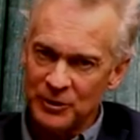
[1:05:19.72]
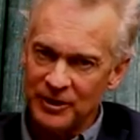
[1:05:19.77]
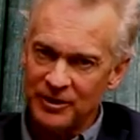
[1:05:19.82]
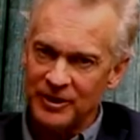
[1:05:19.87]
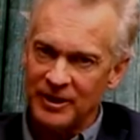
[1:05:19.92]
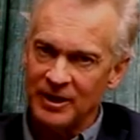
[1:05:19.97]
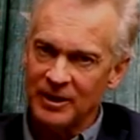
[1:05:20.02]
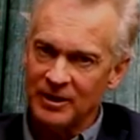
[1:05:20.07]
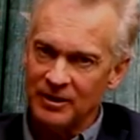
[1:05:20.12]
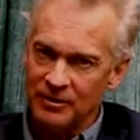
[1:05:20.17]
we
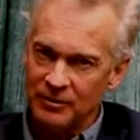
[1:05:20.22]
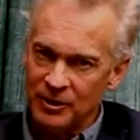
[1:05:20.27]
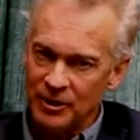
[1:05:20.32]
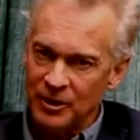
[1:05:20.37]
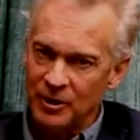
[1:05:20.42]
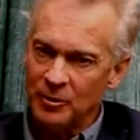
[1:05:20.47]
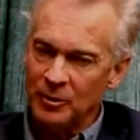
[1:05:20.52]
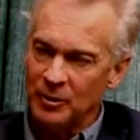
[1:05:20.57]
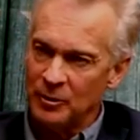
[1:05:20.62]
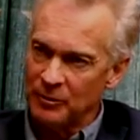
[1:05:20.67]
think, you
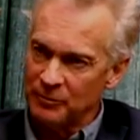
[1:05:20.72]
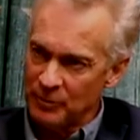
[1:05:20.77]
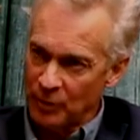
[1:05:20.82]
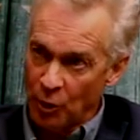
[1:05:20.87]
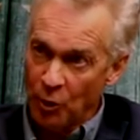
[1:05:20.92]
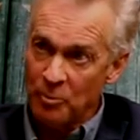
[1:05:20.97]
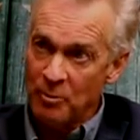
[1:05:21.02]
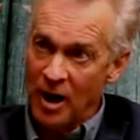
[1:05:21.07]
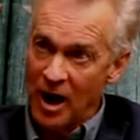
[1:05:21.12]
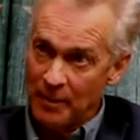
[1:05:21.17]
know,
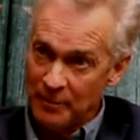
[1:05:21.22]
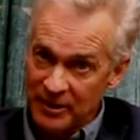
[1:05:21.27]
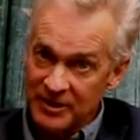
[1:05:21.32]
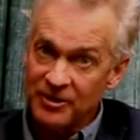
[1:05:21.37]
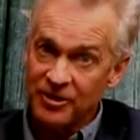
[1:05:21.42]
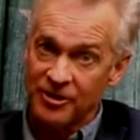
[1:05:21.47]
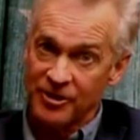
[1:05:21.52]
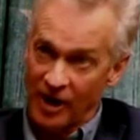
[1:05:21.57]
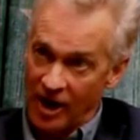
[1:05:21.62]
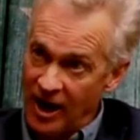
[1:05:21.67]

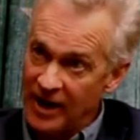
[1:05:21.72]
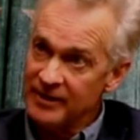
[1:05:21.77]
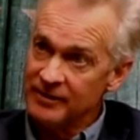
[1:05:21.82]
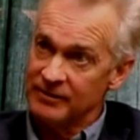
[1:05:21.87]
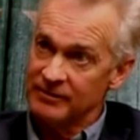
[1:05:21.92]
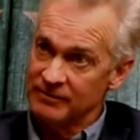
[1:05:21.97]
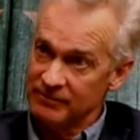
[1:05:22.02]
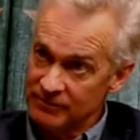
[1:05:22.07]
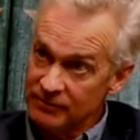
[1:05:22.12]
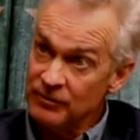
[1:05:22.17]
Obama thought
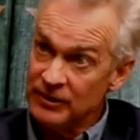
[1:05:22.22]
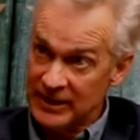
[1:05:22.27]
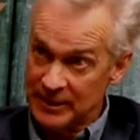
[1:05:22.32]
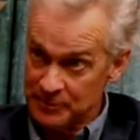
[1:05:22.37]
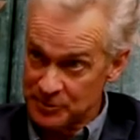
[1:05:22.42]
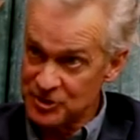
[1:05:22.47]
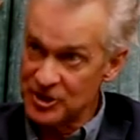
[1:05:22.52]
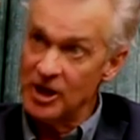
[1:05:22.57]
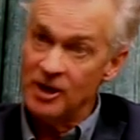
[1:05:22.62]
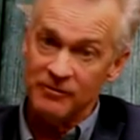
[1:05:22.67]

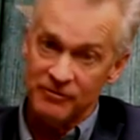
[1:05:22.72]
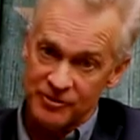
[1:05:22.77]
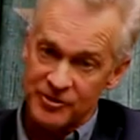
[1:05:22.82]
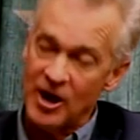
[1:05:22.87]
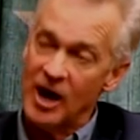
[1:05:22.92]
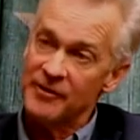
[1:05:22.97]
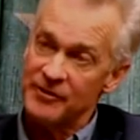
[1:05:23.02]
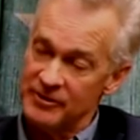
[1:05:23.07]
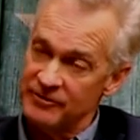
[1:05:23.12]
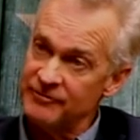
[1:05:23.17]
himself
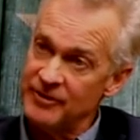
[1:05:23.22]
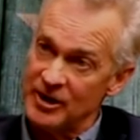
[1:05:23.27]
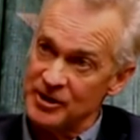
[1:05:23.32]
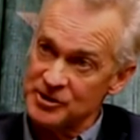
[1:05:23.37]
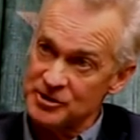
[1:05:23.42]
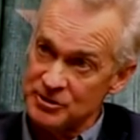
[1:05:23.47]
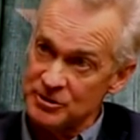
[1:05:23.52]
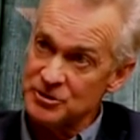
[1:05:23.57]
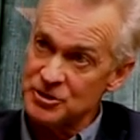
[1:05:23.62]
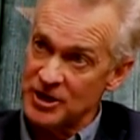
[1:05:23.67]
thought that
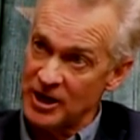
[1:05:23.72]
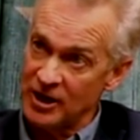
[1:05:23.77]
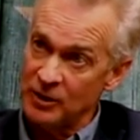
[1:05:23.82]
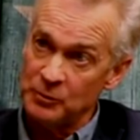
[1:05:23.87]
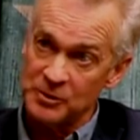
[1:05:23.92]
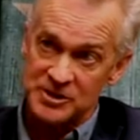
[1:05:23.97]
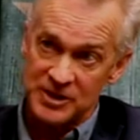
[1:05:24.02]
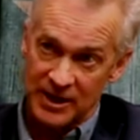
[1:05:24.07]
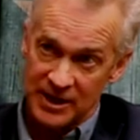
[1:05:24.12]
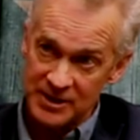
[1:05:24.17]
Fox News Channel
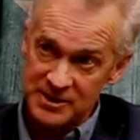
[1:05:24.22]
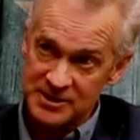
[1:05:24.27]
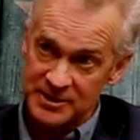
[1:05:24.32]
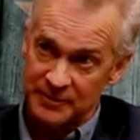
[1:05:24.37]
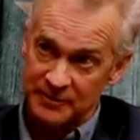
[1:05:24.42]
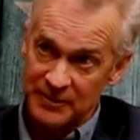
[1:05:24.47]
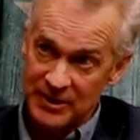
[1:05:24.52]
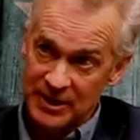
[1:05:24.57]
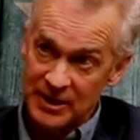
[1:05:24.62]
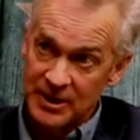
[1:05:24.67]
was against him.